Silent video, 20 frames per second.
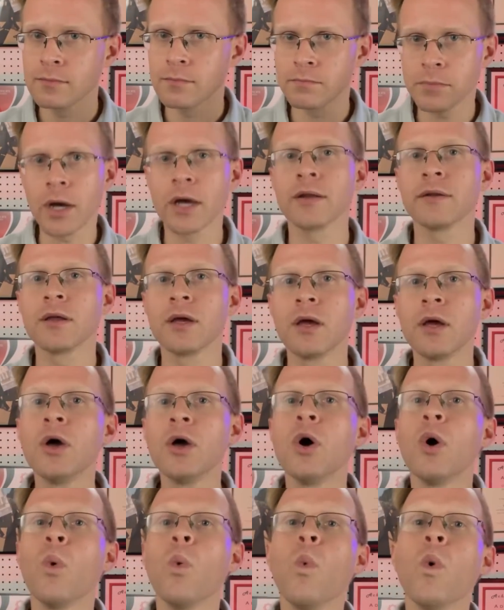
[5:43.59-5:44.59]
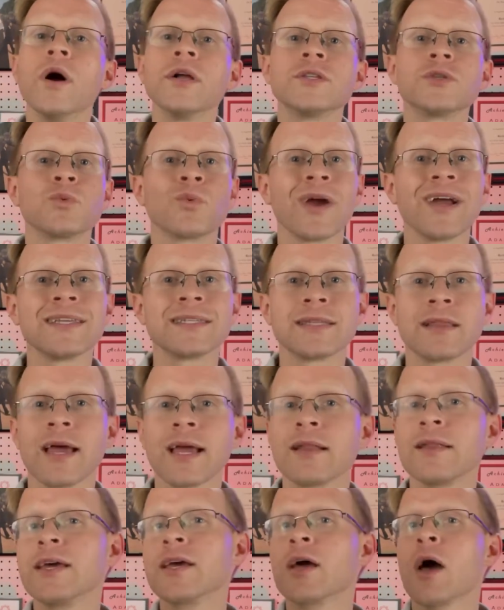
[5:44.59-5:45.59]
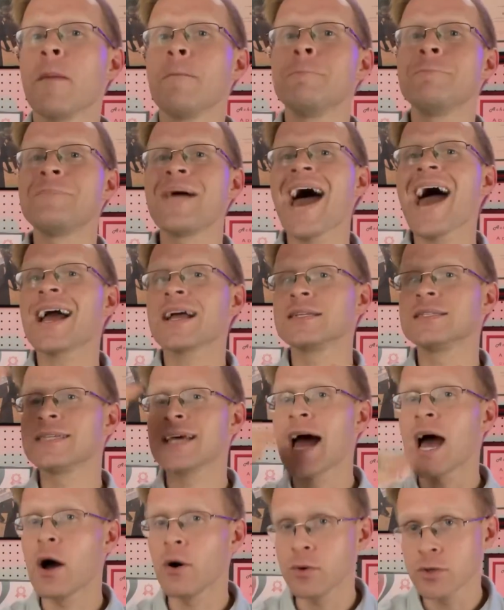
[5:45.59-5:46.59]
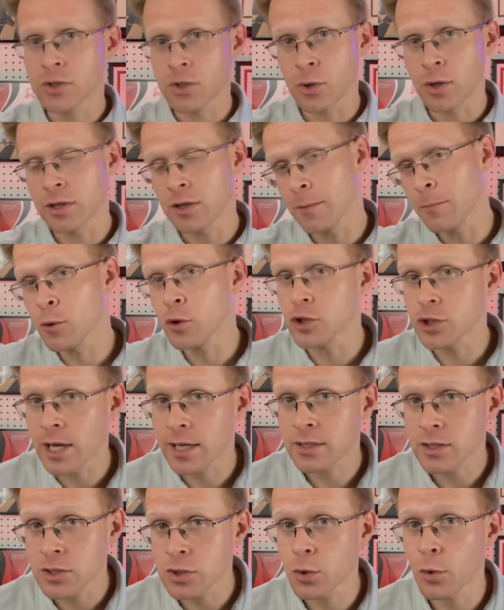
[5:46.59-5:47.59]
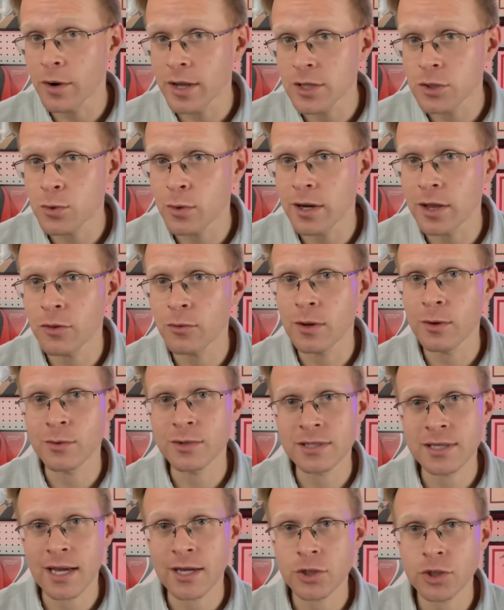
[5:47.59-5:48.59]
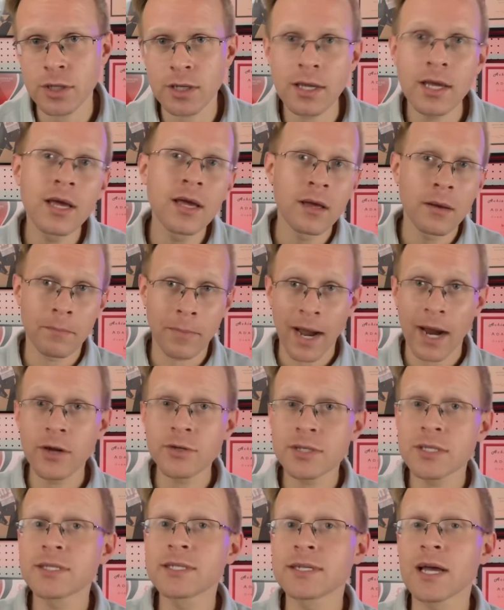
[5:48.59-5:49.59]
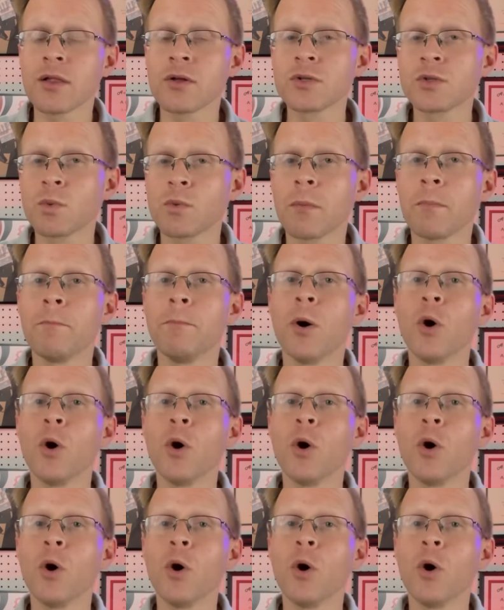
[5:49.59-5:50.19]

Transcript: But once rates likely come back down during the projected 2023 recession, buyers and sellers will